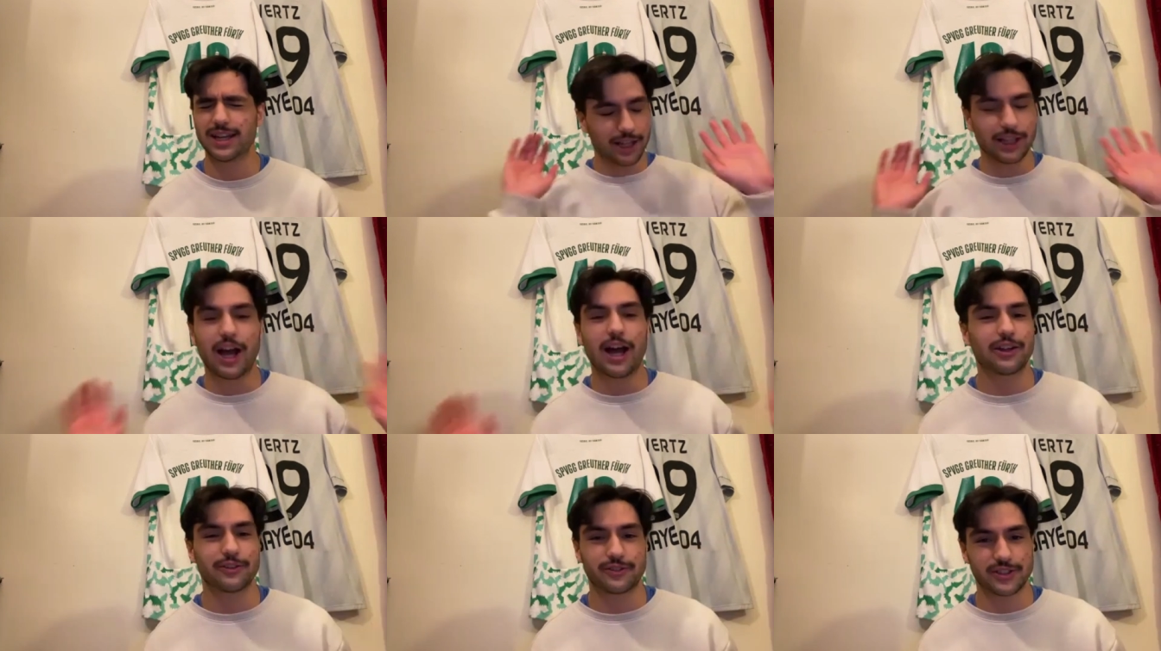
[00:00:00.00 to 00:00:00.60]
A
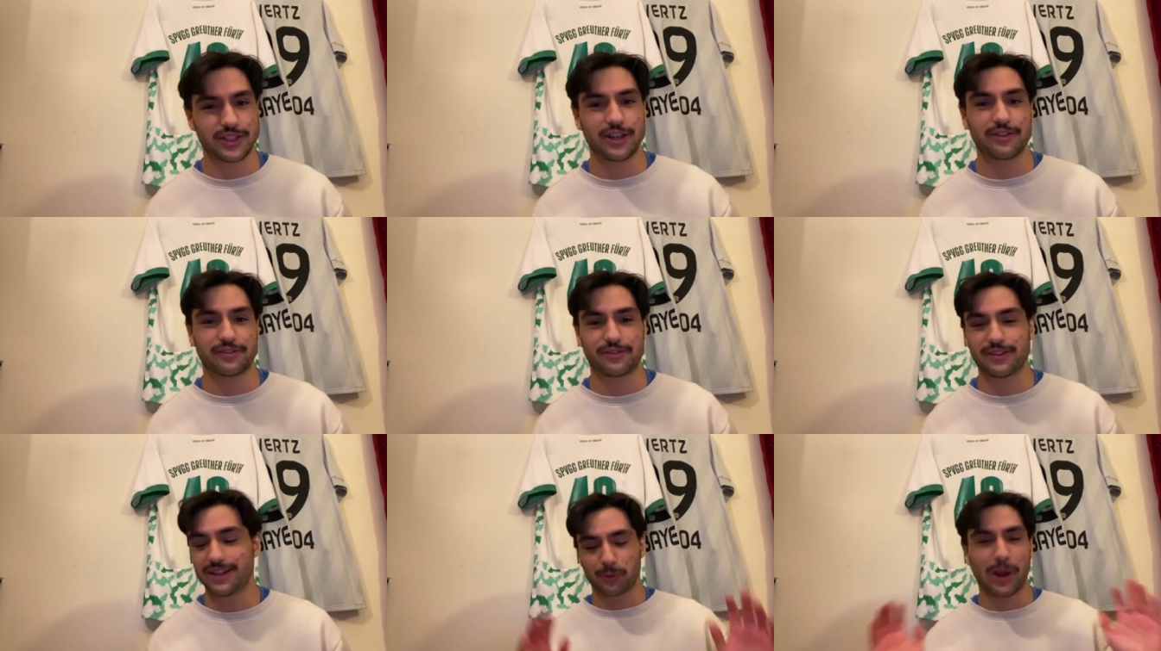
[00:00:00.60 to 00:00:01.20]
lot of
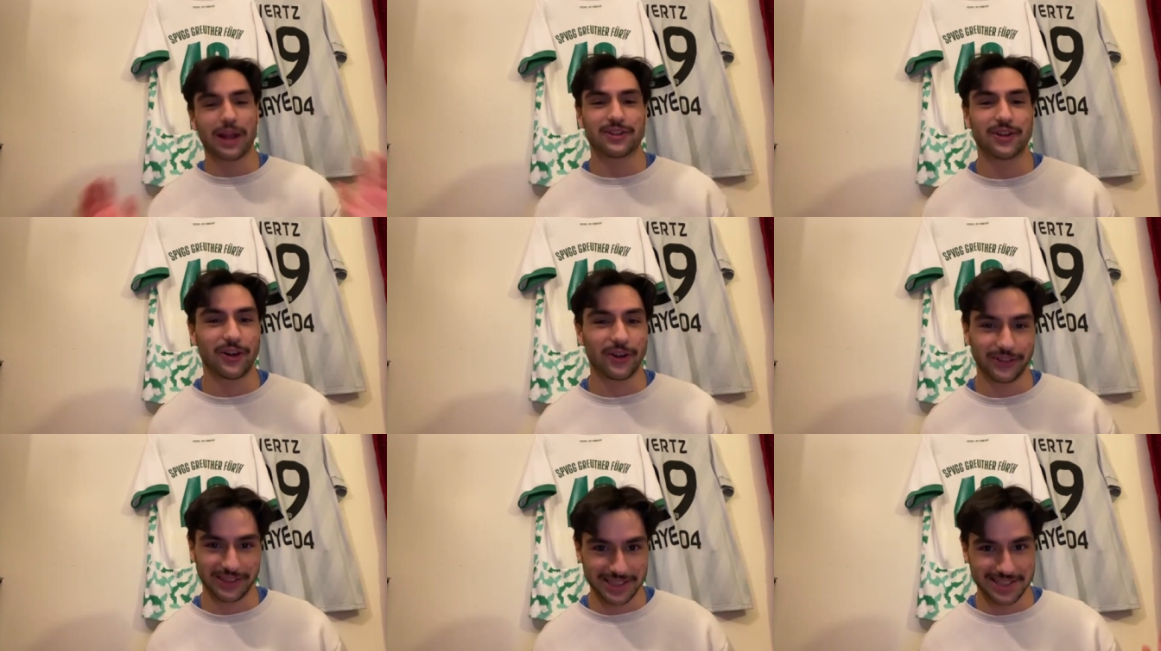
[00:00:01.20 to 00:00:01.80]
stuff went
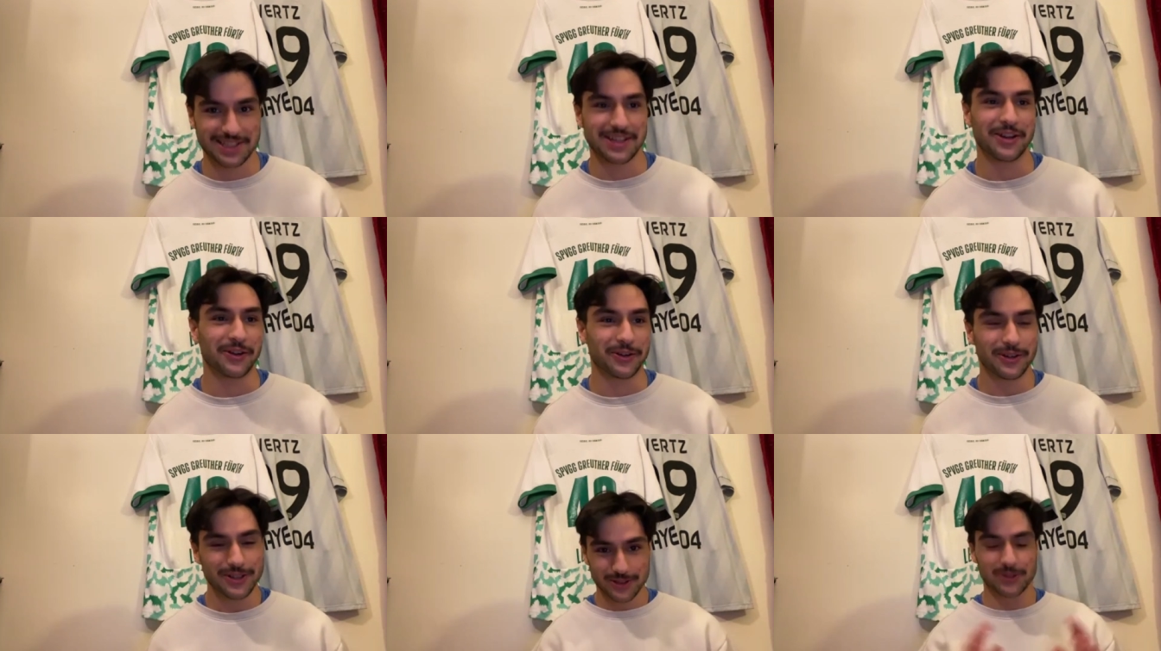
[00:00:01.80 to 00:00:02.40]
on this
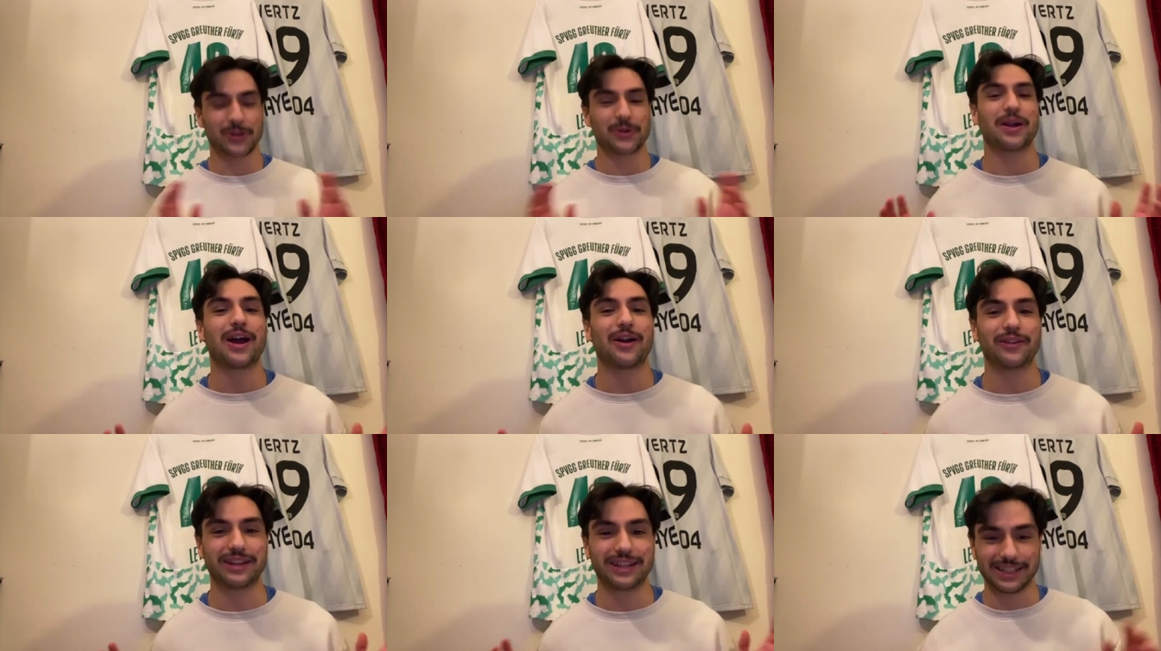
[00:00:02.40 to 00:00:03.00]
year
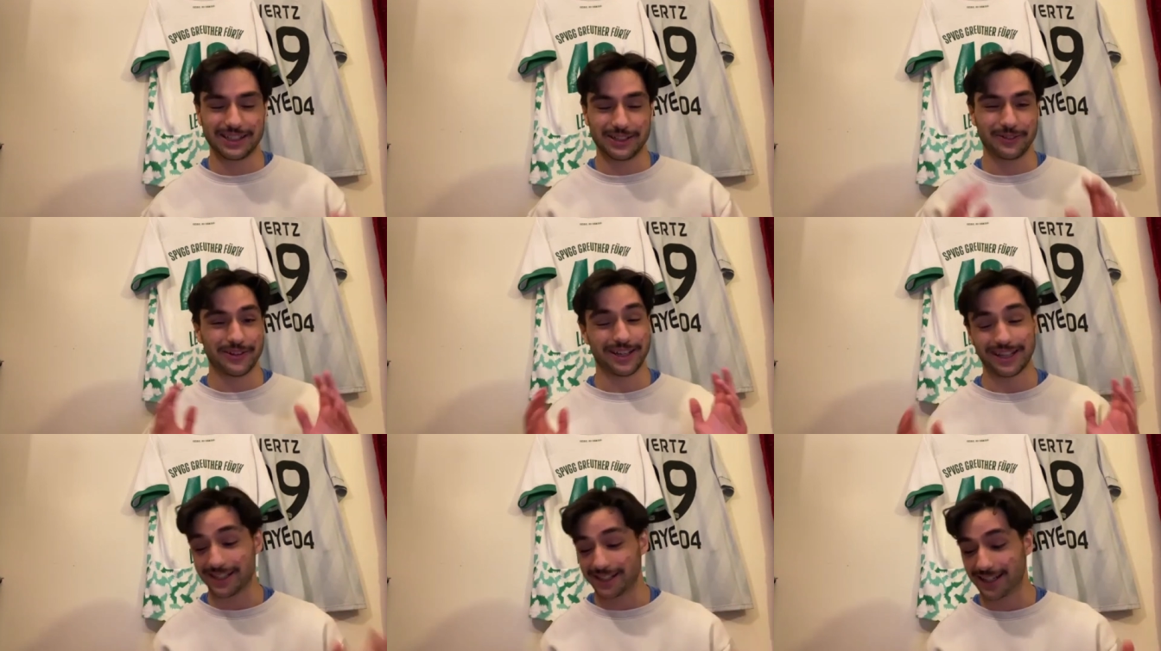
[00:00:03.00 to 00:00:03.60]
surrounding
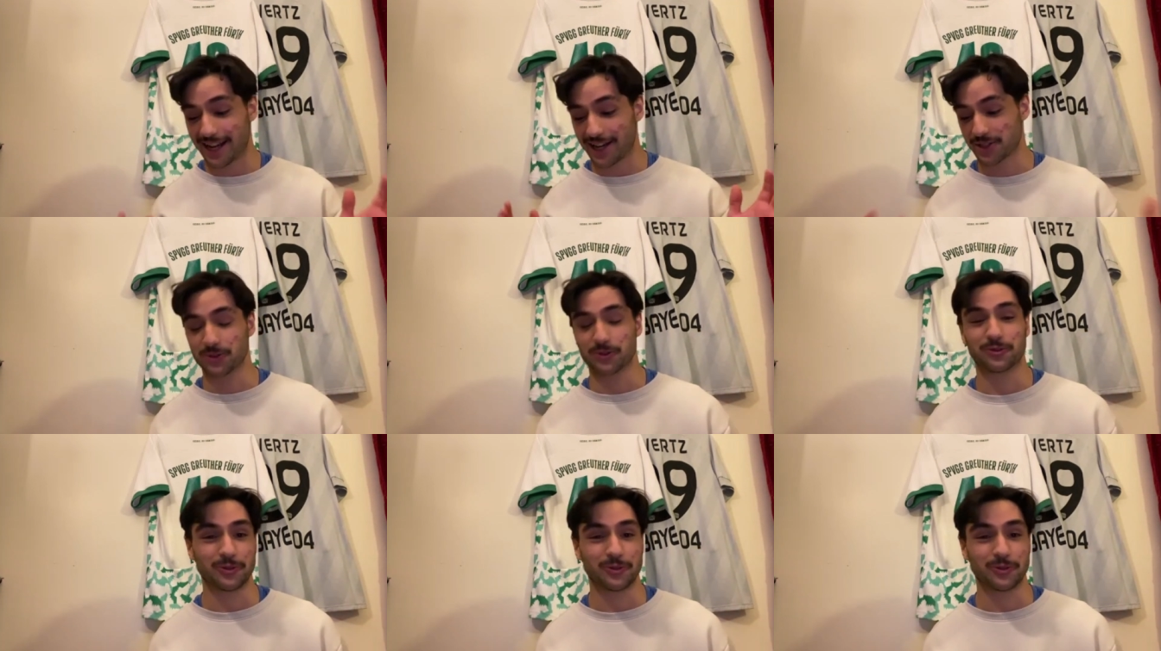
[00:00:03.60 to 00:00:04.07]
Iranian national